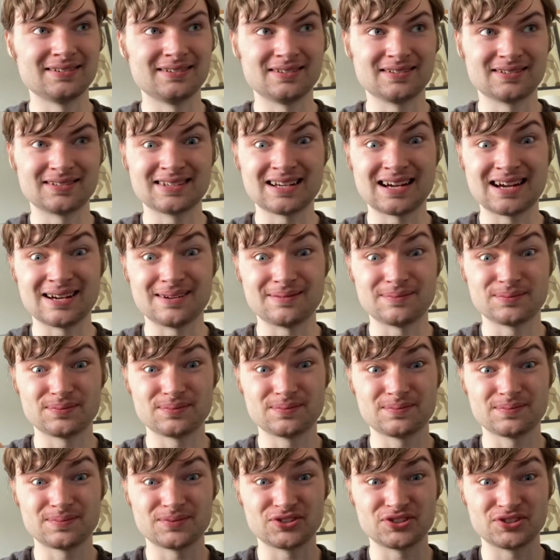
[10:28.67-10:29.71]

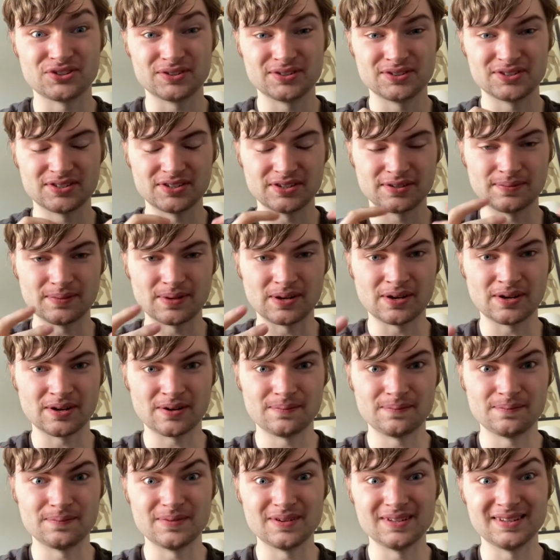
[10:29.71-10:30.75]
captures
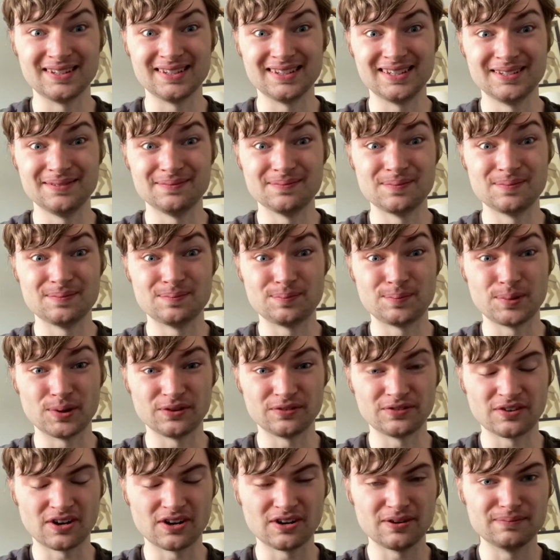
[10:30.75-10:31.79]
the both
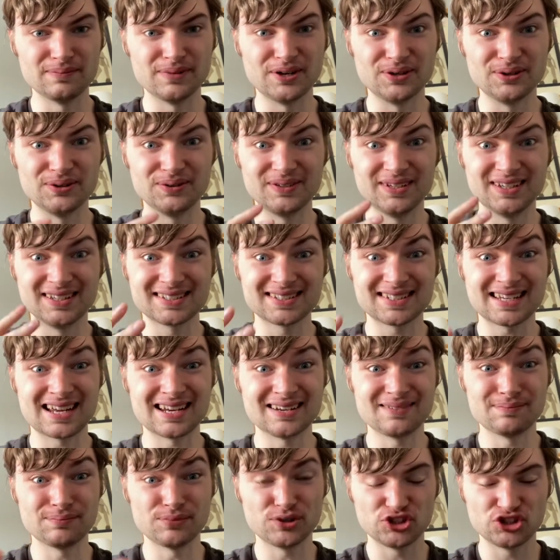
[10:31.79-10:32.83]
harmonious
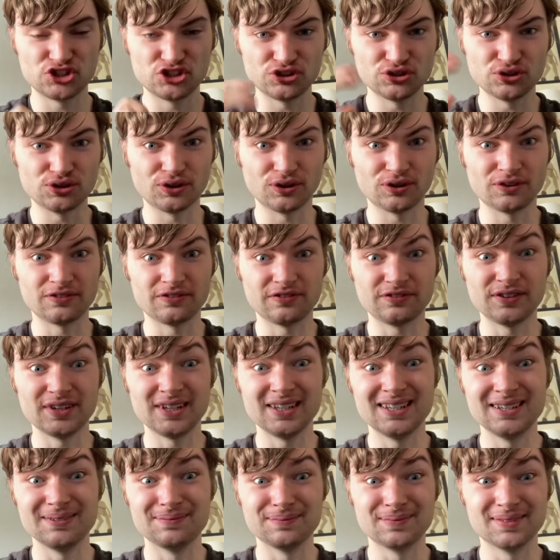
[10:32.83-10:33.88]
and mature
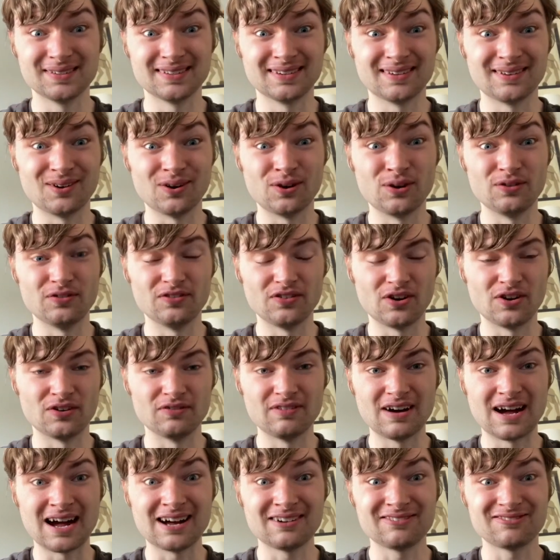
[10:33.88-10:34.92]
themes of
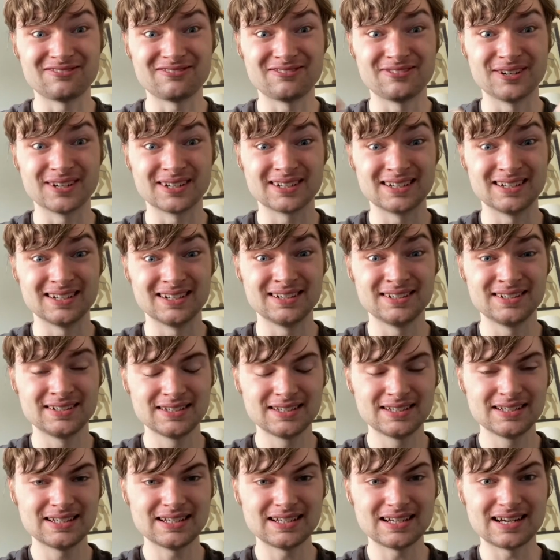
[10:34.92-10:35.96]
Africa,
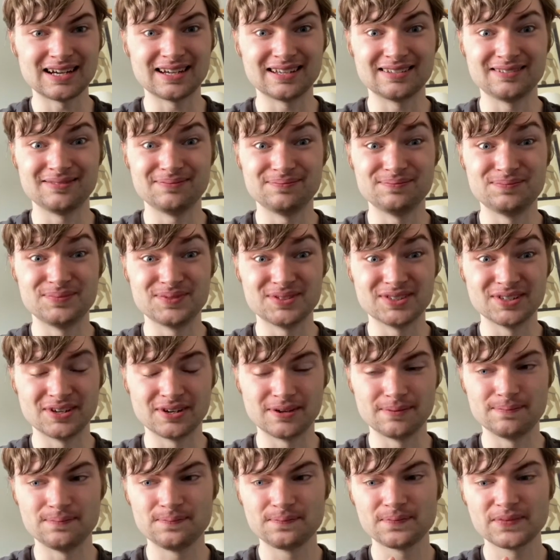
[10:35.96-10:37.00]
and
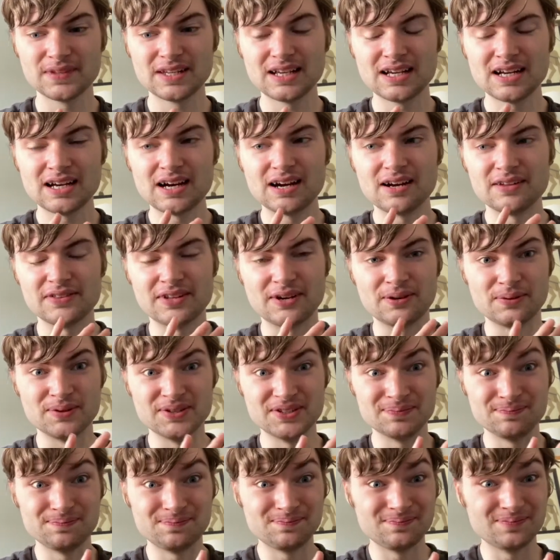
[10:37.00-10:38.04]
there is
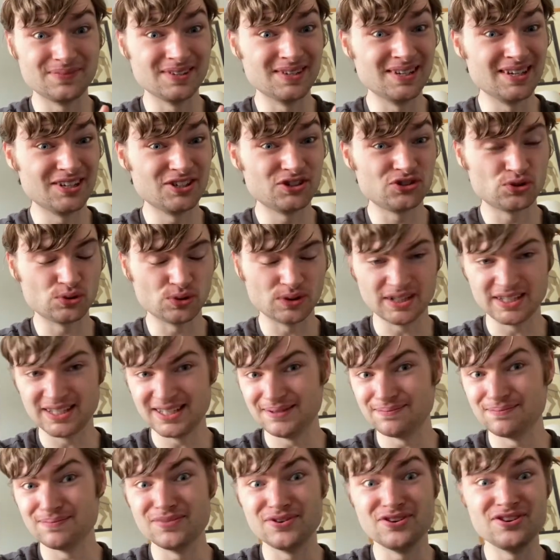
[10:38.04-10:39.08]
literally
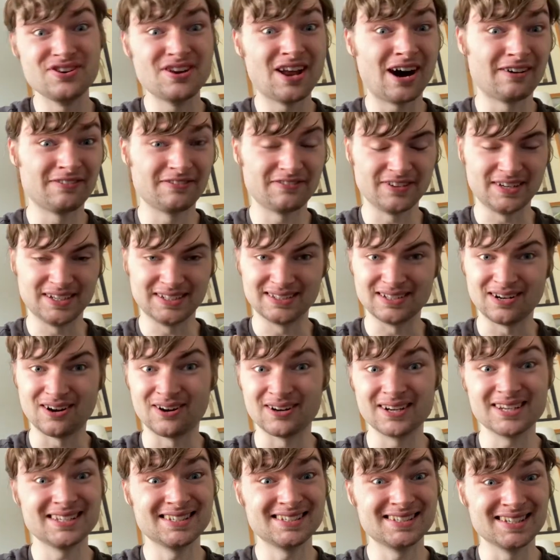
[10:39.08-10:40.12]
nothing I
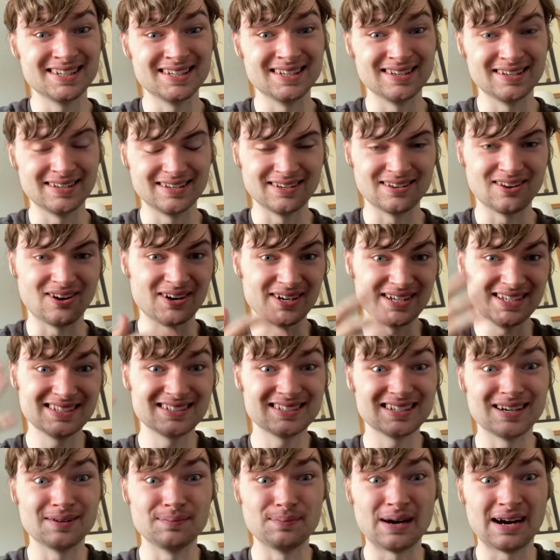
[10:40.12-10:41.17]
didn't like
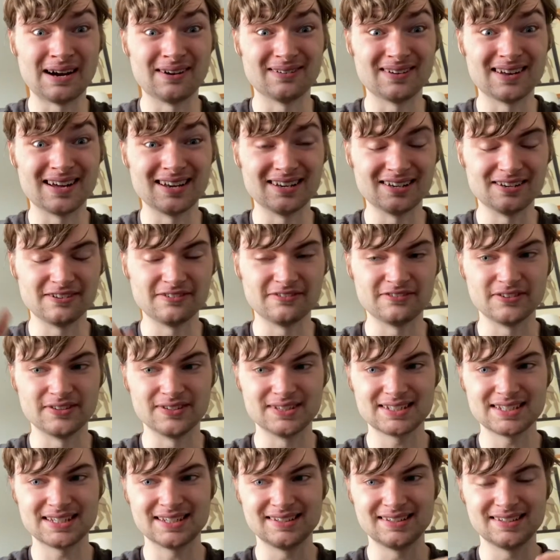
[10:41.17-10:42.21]
about Elephant.
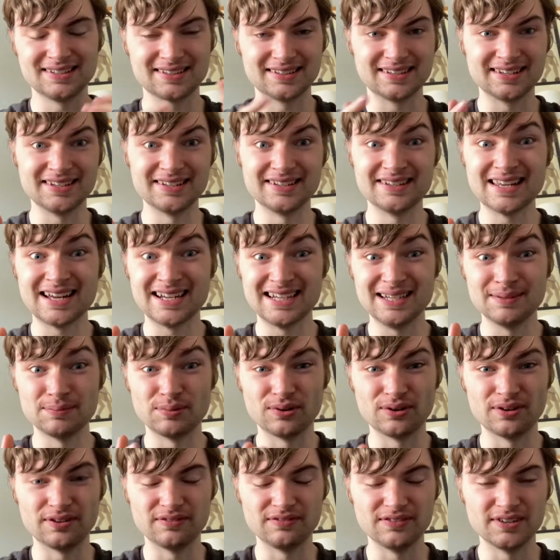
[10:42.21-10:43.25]
It is the labour
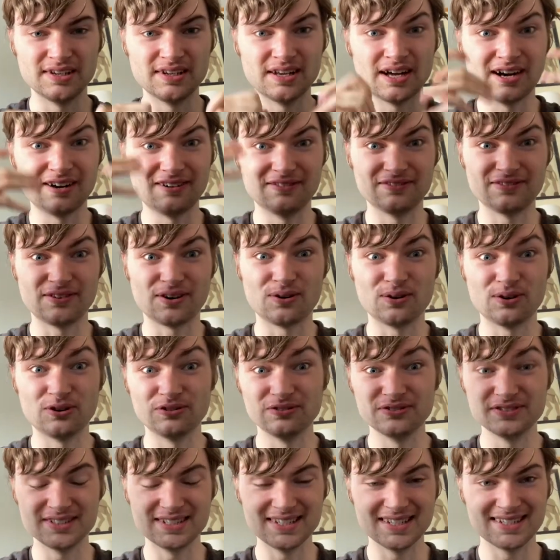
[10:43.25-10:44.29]
of love
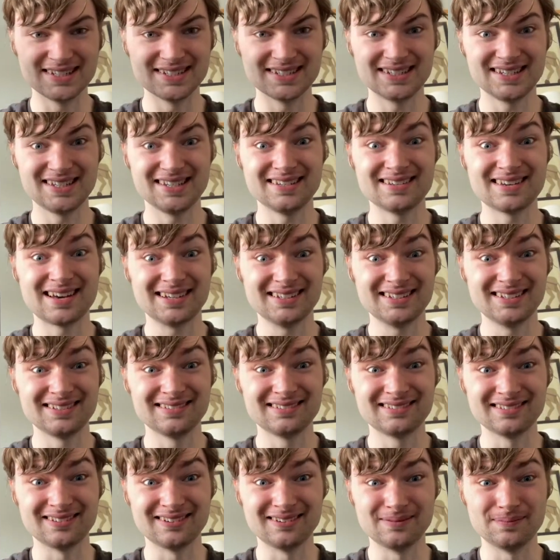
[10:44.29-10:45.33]
of Disney
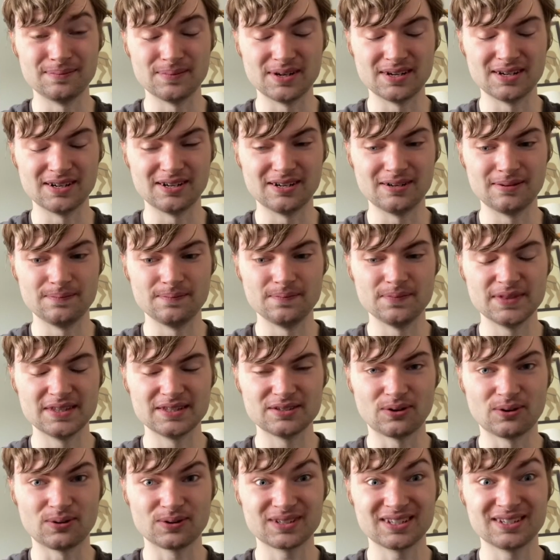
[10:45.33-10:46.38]
nature
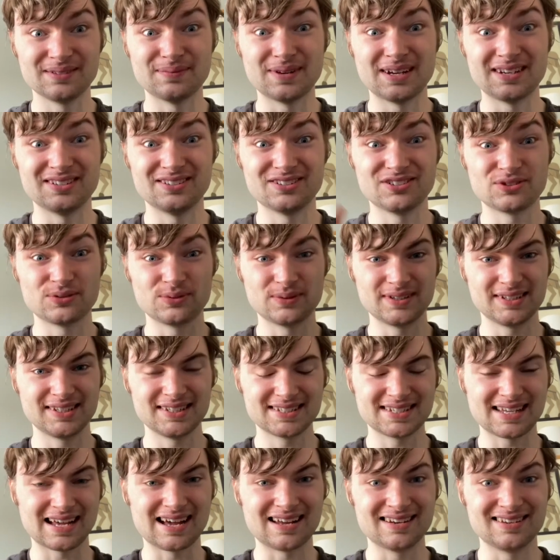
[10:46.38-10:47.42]
documentaries,
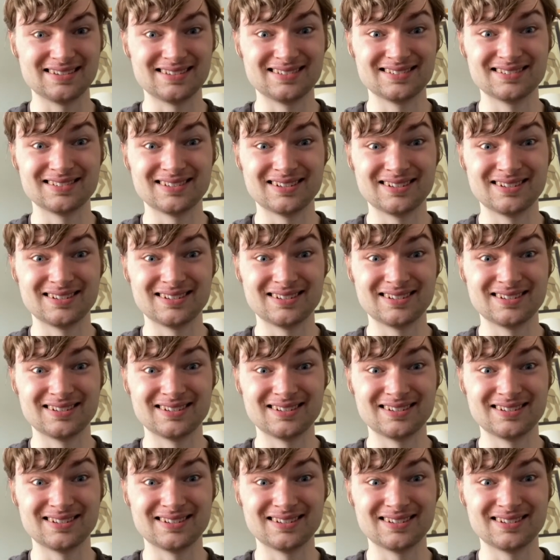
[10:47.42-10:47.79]
and